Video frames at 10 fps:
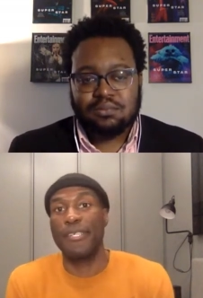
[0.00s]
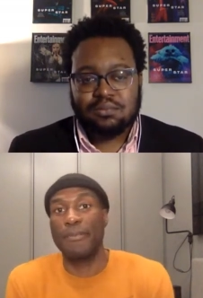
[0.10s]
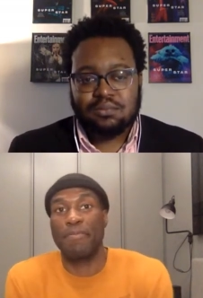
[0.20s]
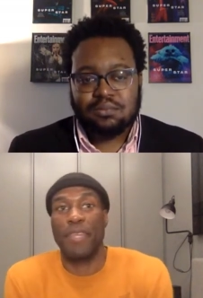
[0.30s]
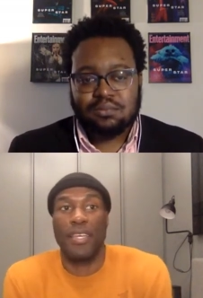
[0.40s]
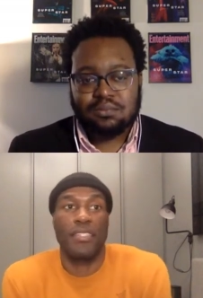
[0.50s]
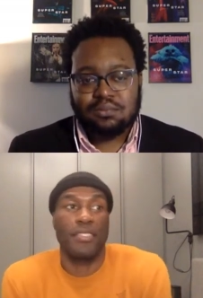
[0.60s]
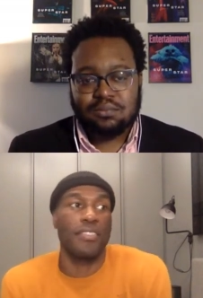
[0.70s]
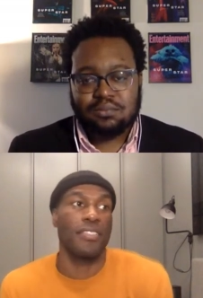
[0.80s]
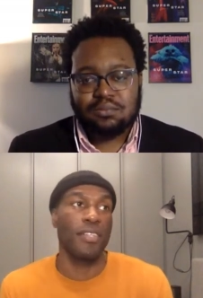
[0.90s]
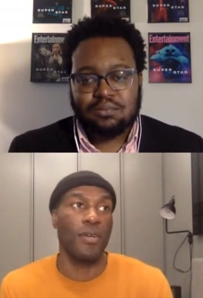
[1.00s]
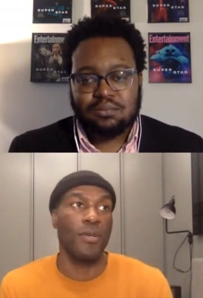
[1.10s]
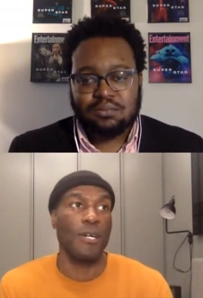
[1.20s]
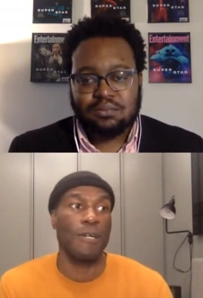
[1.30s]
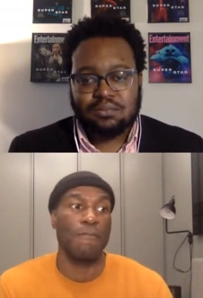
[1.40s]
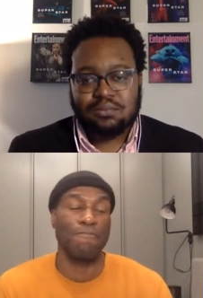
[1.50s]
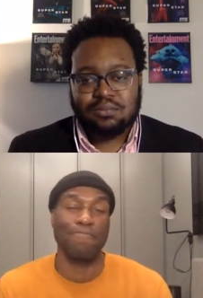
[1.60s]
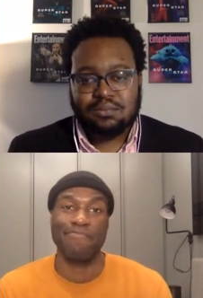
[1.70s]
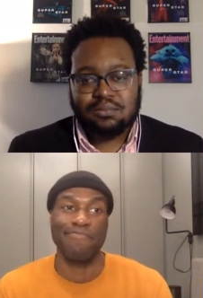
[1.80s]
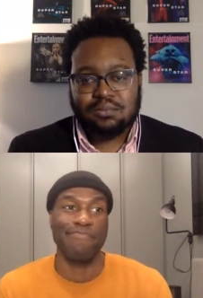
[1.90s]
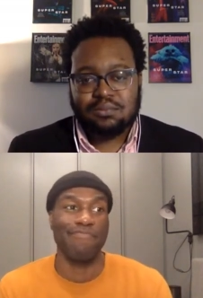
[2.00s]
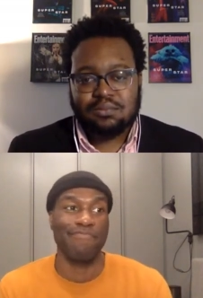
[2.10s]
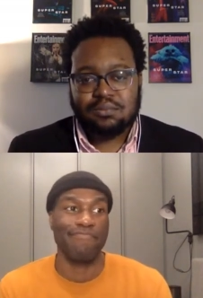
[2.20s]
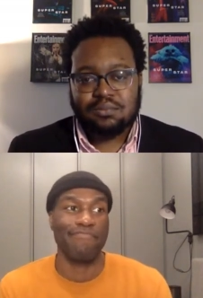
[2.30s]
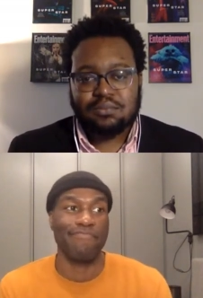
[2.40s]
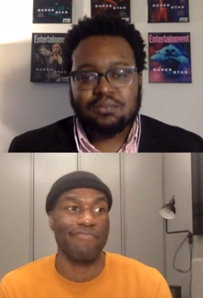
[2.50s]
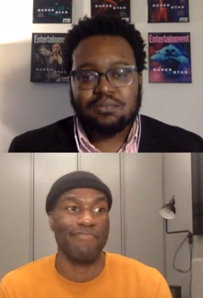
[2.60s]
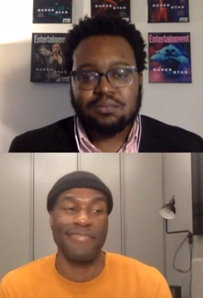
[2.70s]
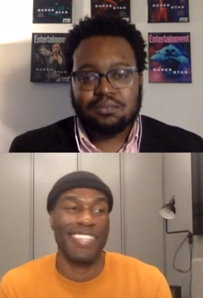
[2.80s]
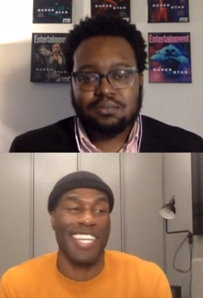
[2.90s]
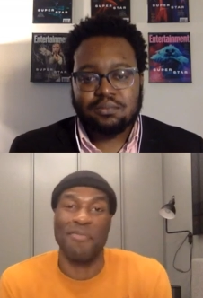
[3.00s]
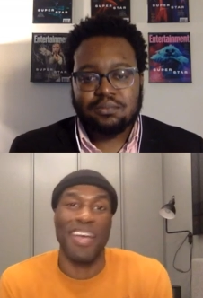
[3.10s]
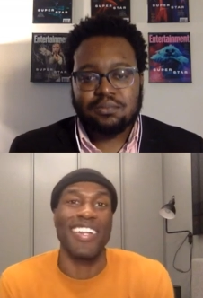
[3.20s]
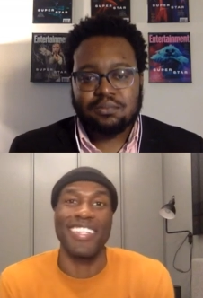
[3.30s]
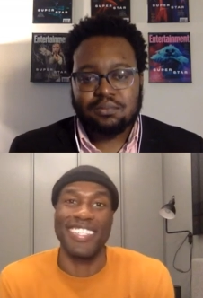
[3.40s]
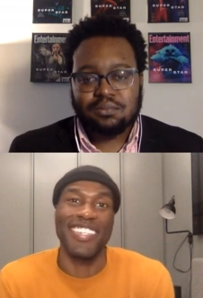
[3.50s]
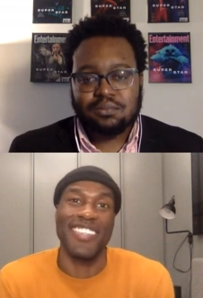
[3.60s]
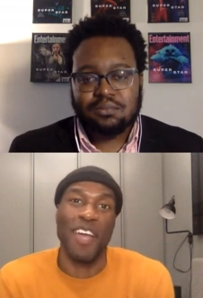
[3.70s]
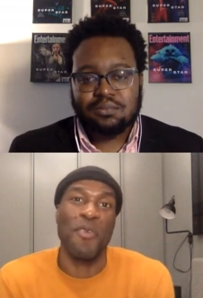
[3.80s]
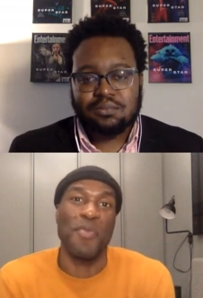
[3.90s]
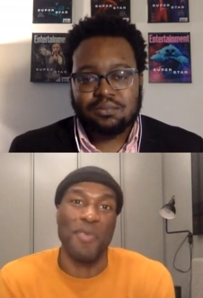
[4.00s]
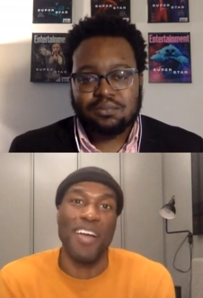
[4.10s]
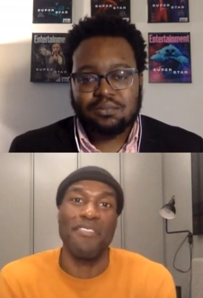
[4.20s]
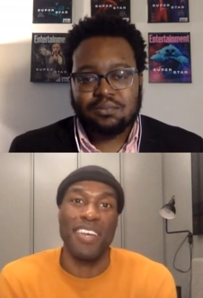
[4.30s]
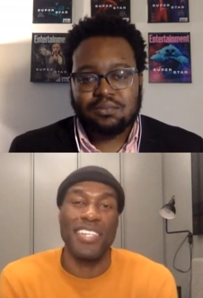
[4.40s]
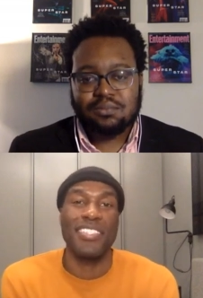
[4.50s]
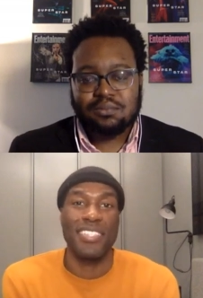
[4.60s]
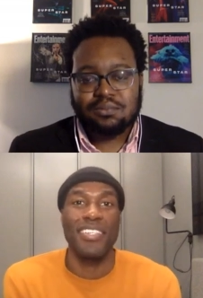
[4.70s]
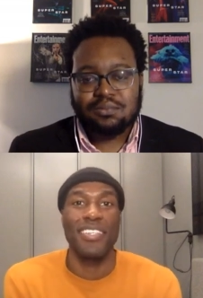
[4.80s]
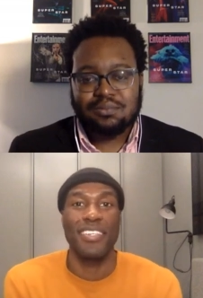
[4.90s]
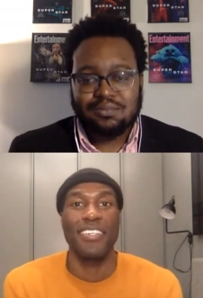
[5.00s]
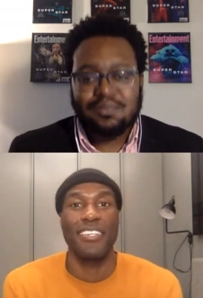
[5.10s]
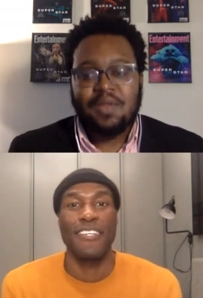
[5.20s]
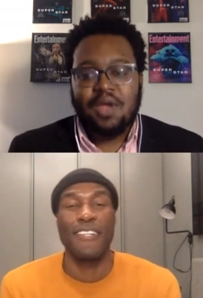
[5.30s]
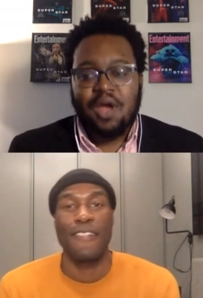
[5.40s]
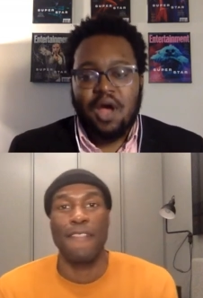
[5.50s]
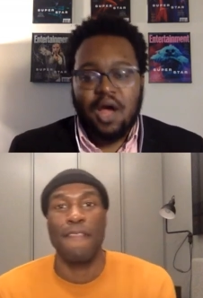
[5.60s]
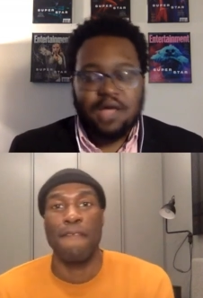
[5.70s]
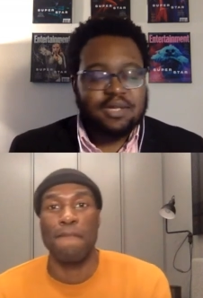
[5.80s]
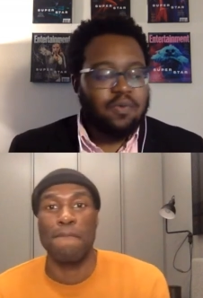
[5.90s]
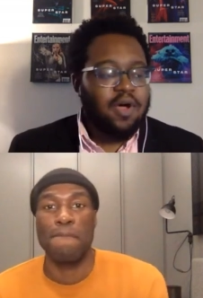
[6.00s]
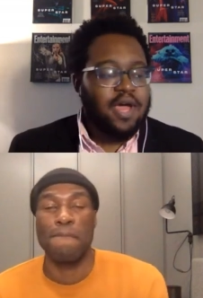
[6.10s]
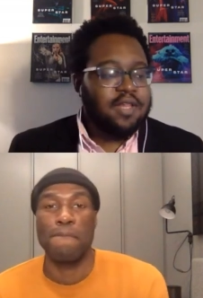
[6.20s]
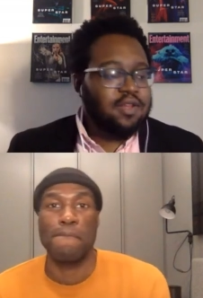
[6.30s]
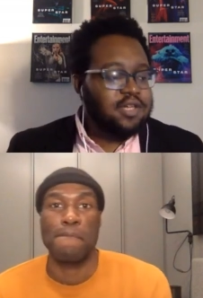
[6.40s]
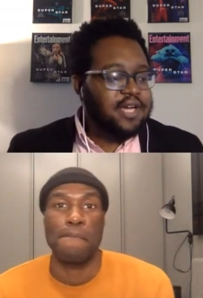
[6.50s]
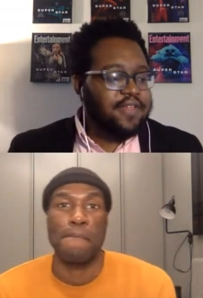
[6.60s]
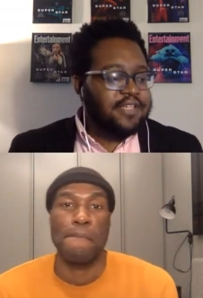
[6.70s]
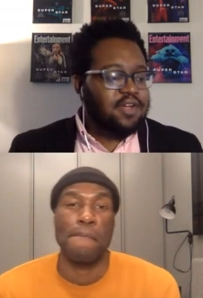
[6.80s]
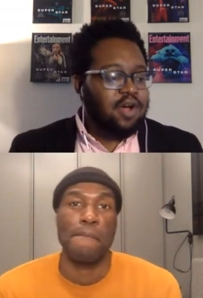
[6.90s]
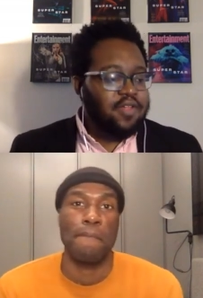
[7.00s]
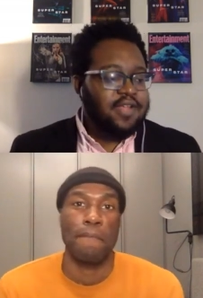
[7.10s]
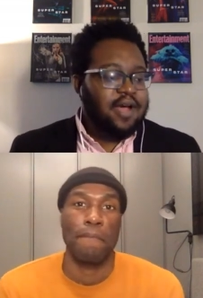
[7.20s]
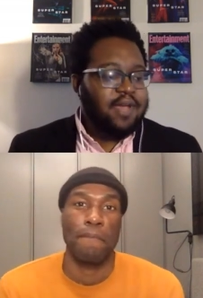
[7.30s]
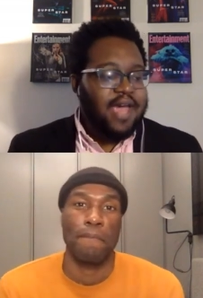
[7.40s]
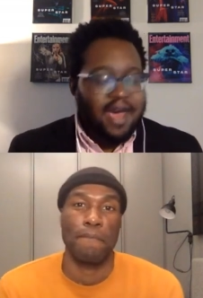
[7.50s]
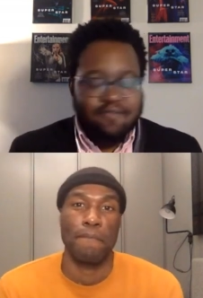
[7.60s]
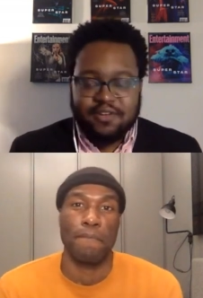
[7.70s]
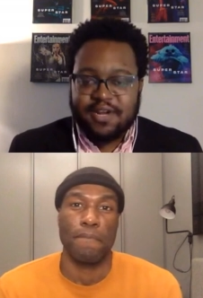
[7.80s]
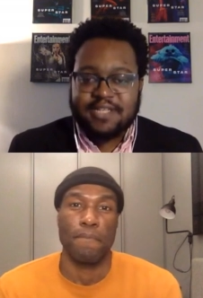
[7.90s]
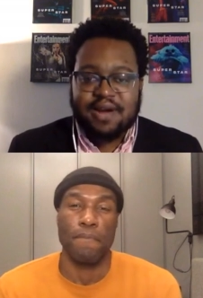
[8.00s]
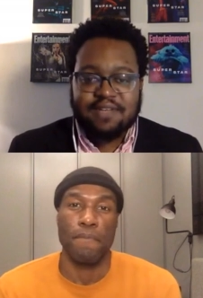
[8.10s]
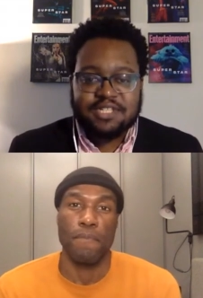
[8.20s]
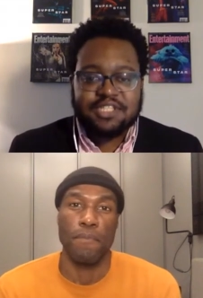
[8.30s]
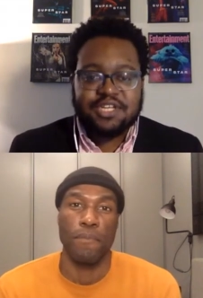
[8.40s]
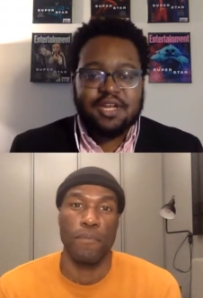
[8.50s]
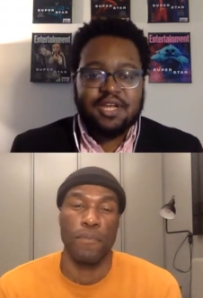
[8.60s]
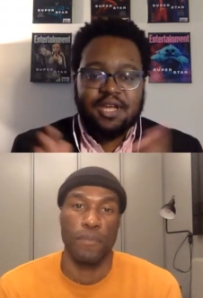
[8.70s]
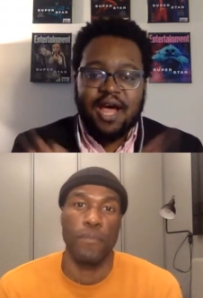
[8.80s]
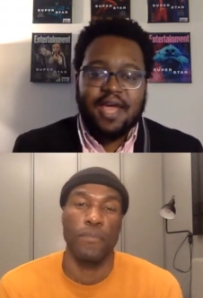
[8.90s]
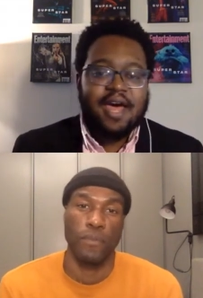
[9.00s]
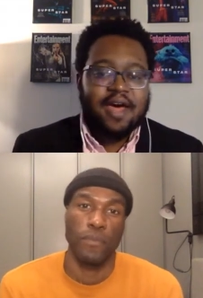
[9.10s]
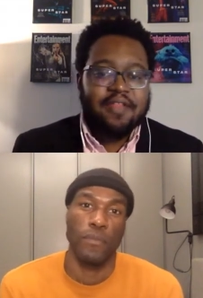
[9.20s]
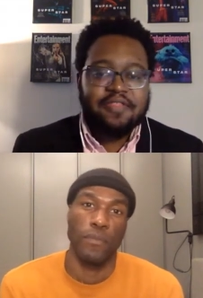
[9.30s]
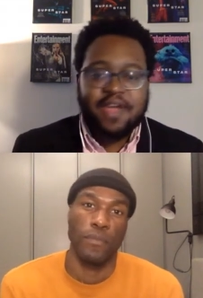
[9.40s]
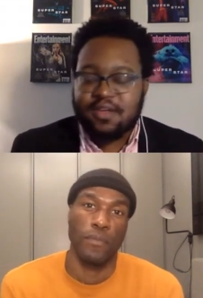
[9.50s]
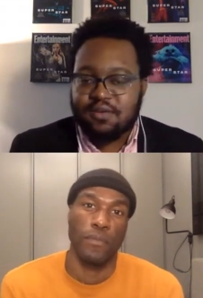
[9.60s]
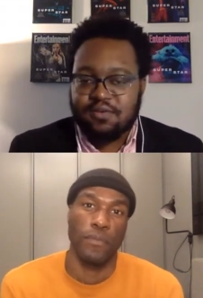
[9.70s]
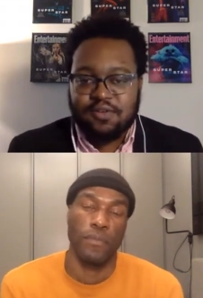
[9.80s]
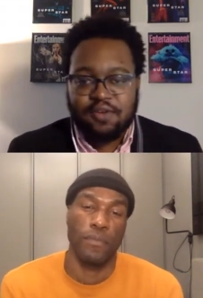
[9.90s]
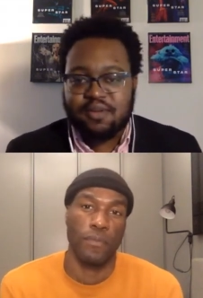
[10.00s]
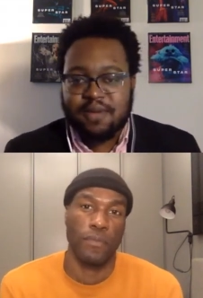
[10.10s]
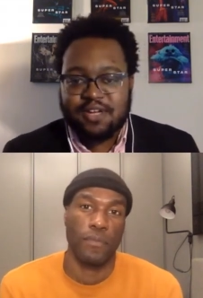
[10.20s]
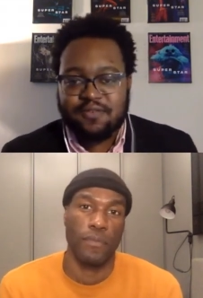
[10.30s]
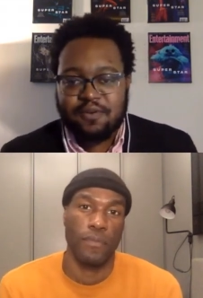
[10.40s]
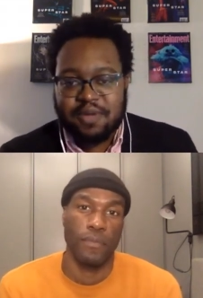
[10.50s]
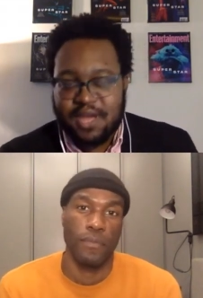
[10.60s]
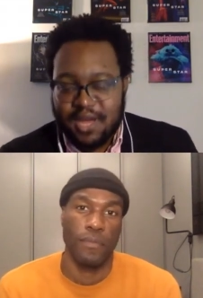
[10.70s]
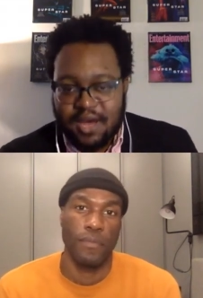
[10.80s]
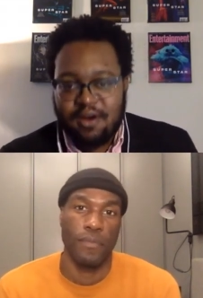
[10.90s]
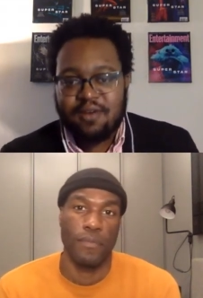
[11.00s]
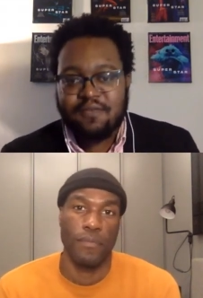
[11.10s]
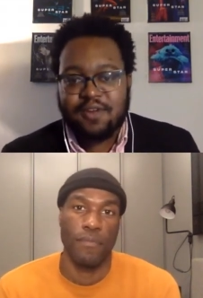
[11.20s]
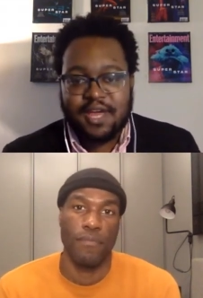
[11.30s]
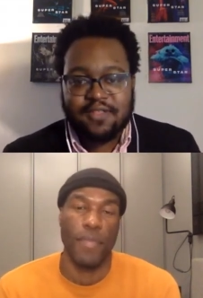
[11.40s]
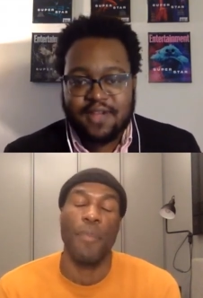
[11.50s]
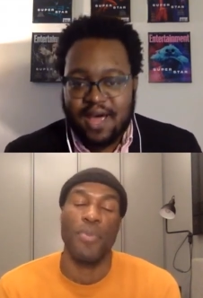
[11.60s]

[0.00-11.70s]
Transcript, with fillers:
Speaker 1: um, and you know, um, keep at it. You know, that would be my advice.
Speaker 2: Awesome. Well, it looks like that's all the time we have for tonight's conversation. Yahya, thank you so so much for being here and for taking